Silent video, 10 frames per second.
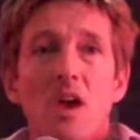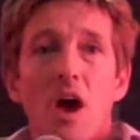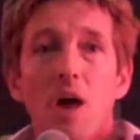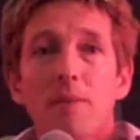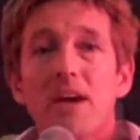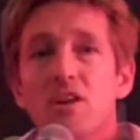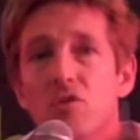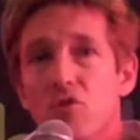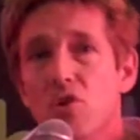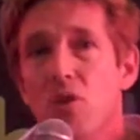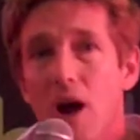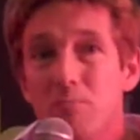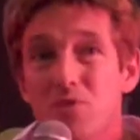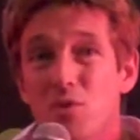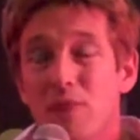um, and it grew
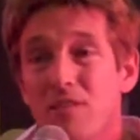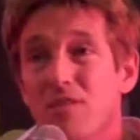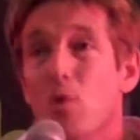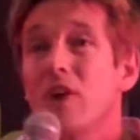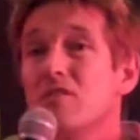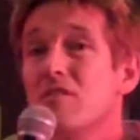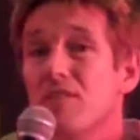up to about four hundred